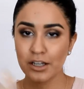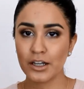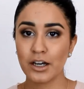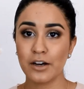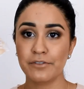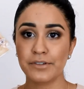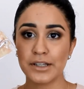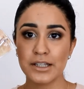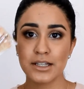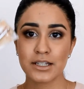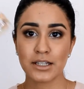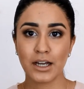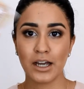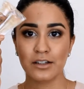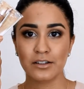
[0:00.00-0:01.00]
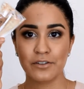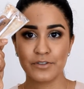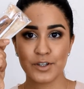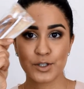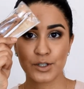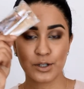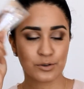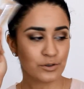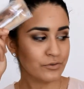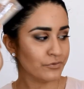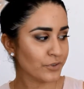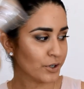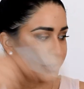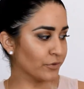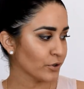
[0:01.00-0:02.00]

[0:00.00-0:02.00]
Covet. I love this color. Very